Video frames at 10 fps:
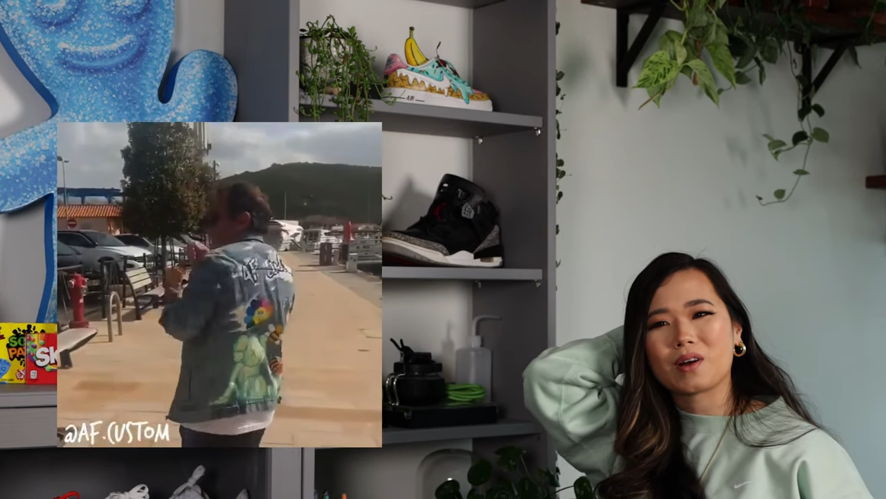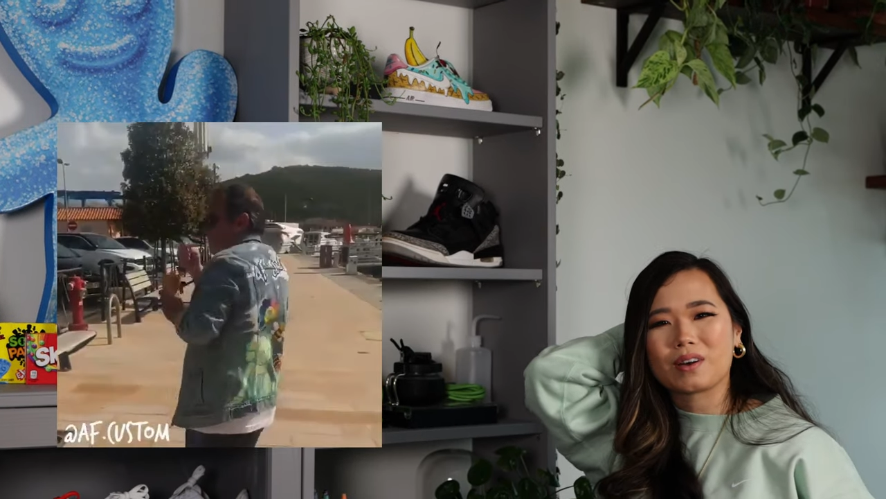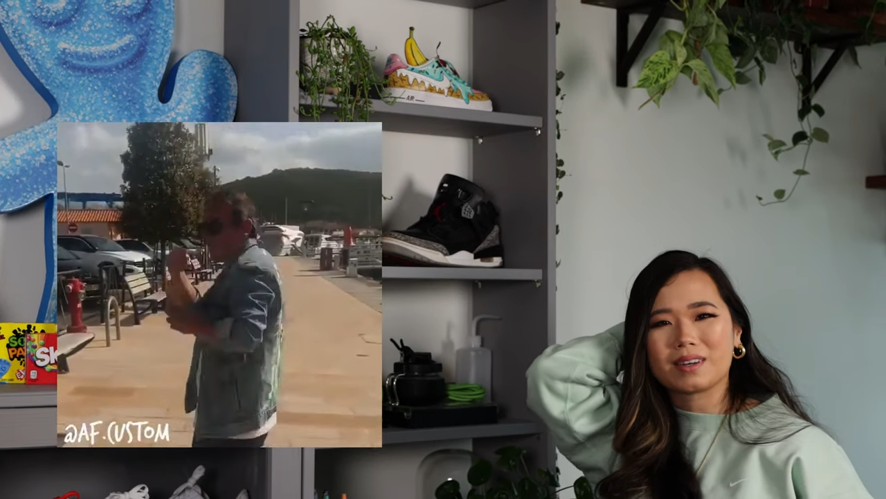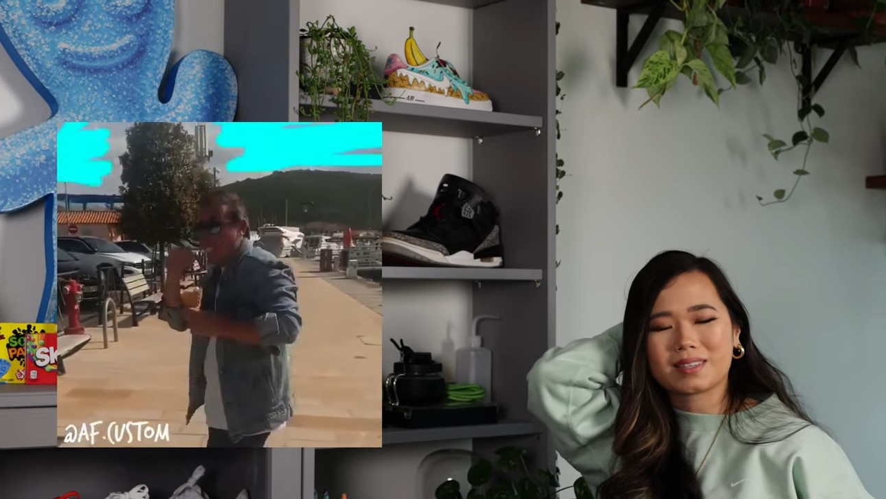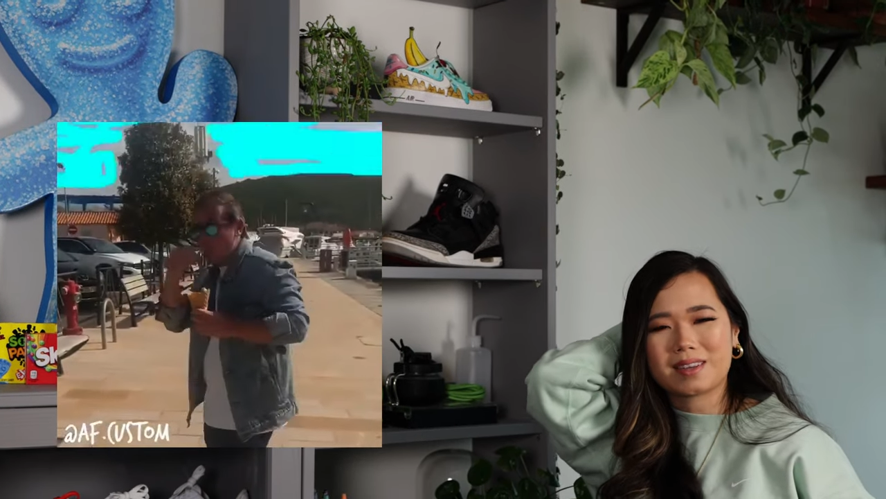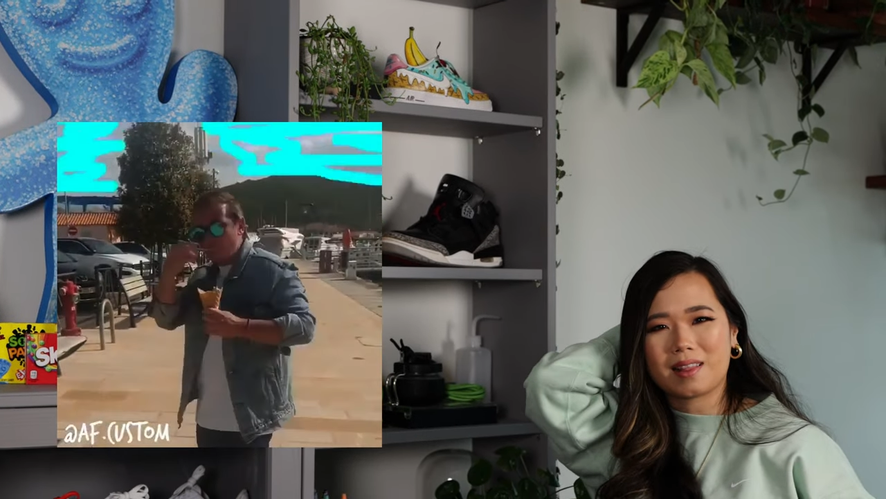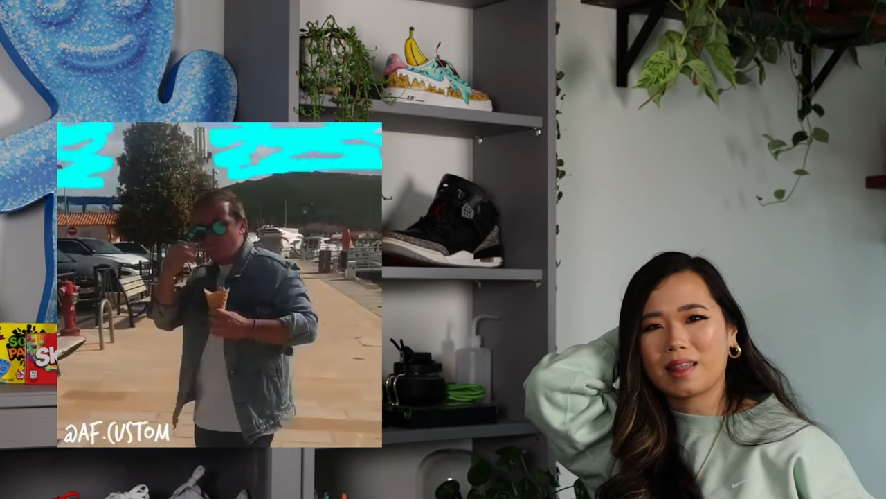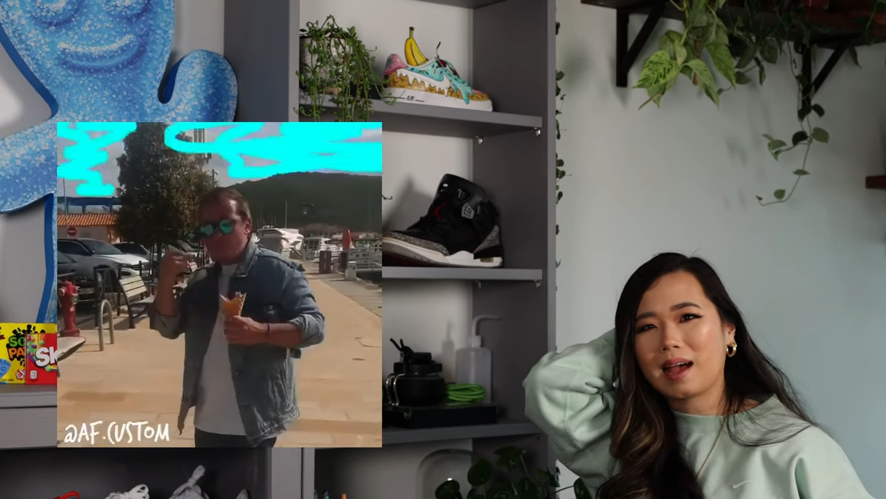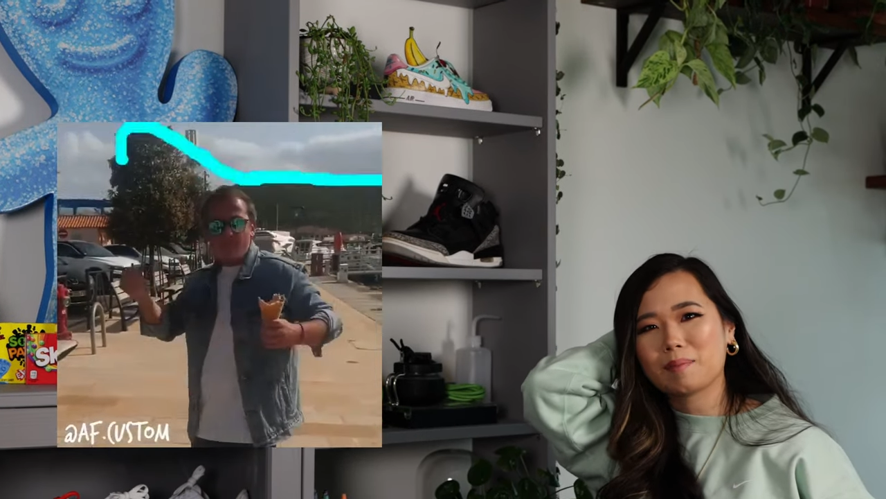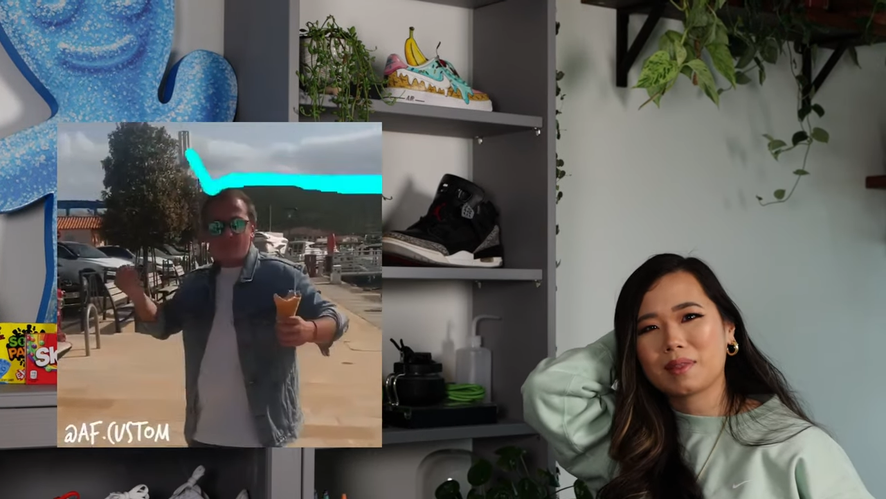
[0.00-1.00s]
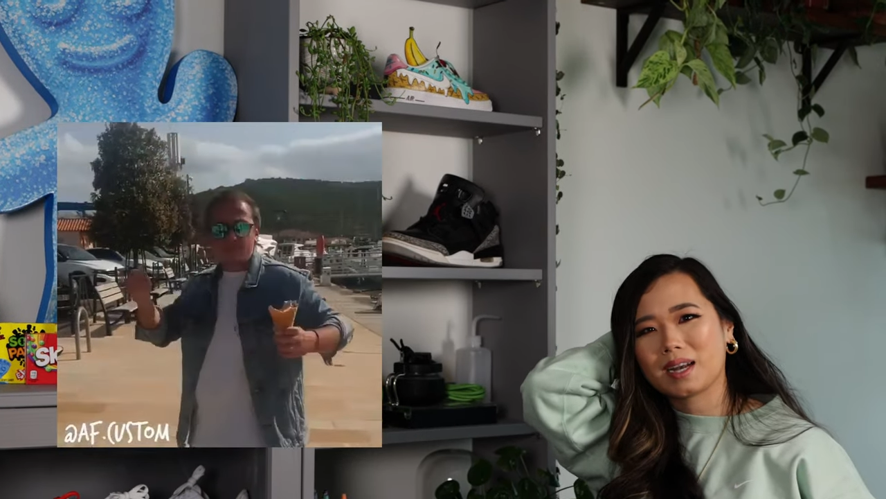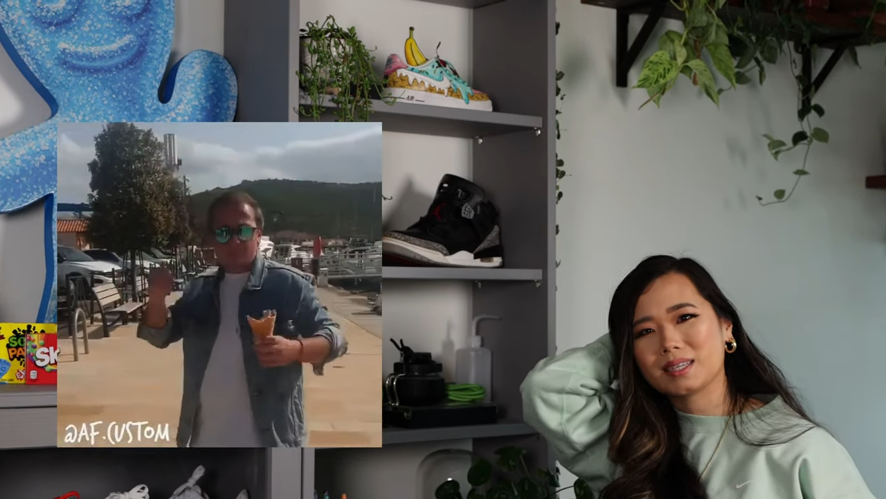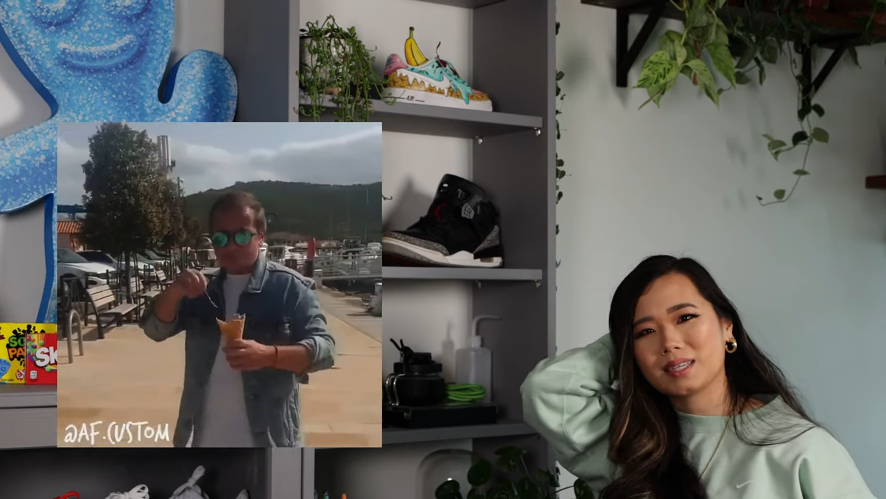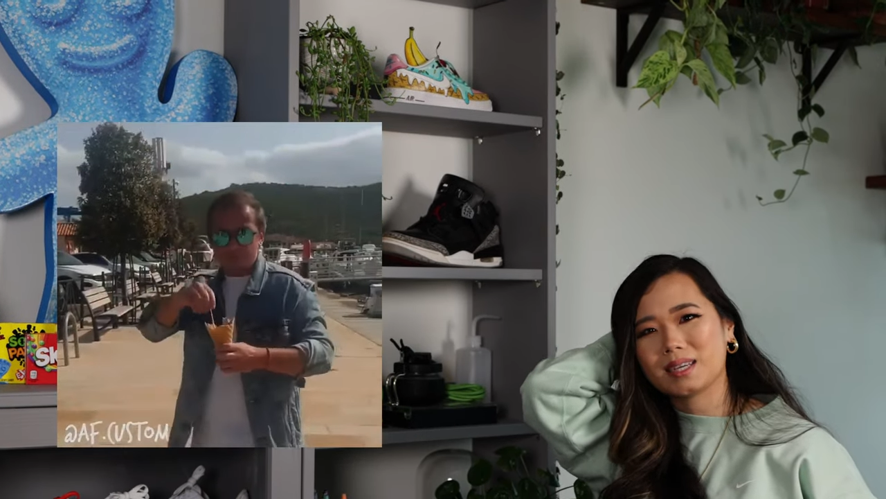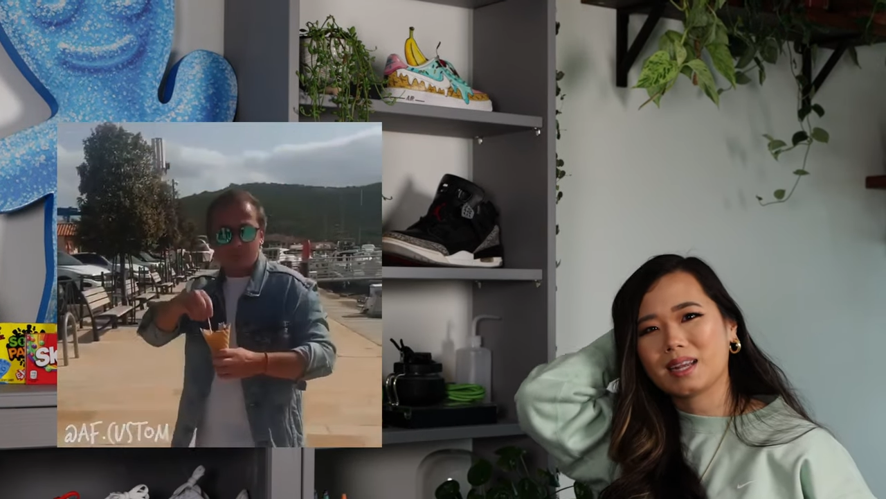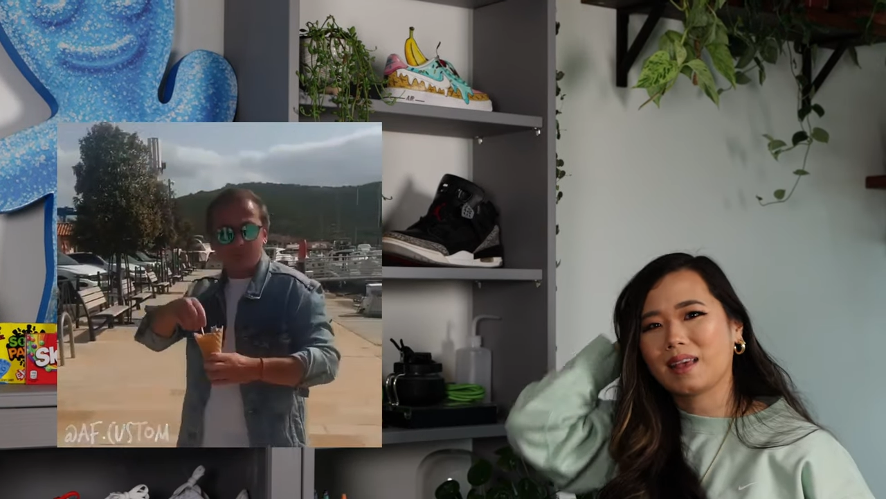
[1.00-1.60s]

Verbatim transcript: artist collab that I did,